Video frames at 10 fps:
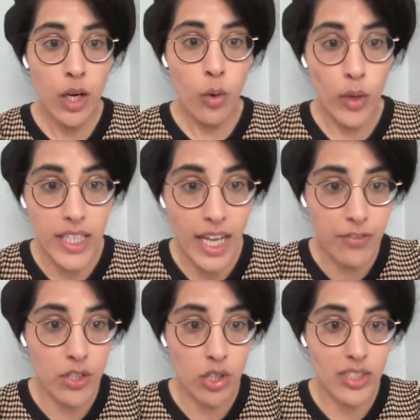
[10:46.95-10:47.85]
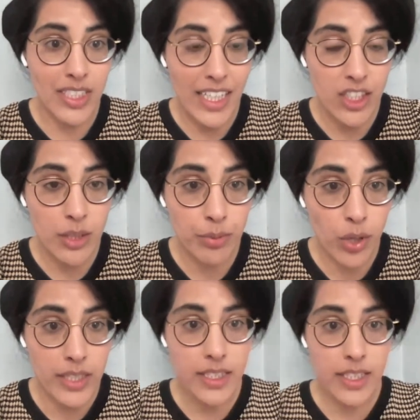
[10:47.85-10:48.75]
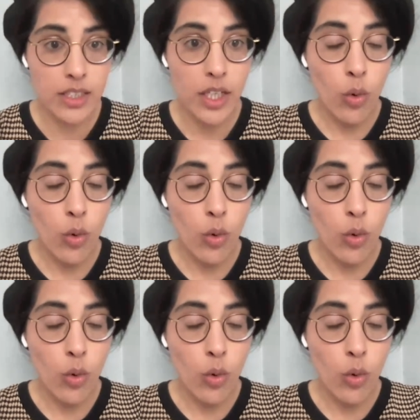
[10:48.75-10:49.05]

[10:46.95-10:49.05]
whether they have to start slashing prices,